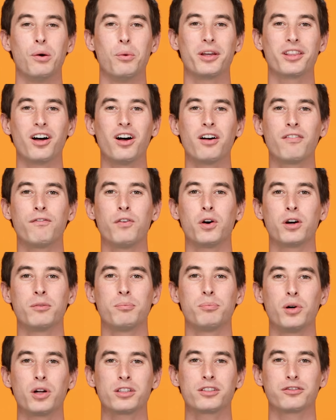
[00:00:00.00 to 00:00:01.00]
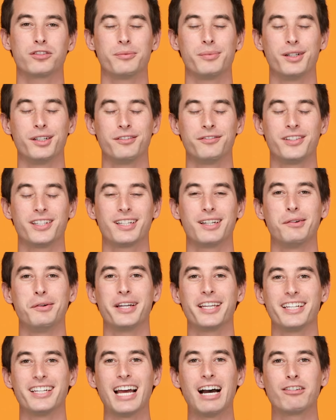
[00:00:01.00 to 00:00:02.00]
With all 4 bolts removed,
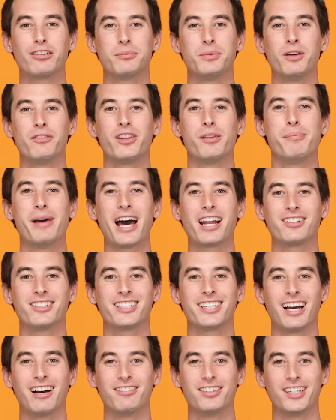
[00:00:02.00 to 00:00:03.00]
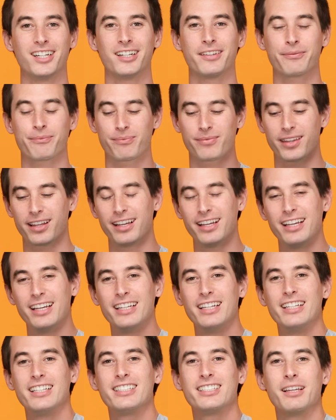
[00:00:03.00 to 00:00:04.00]
we can now remove the battery cover.
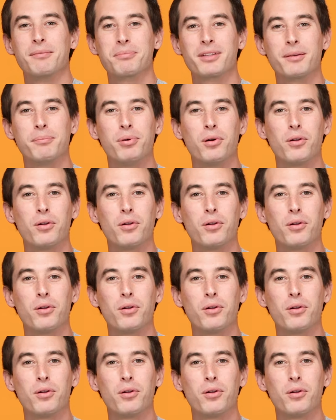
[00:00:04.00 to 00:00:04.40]
Simply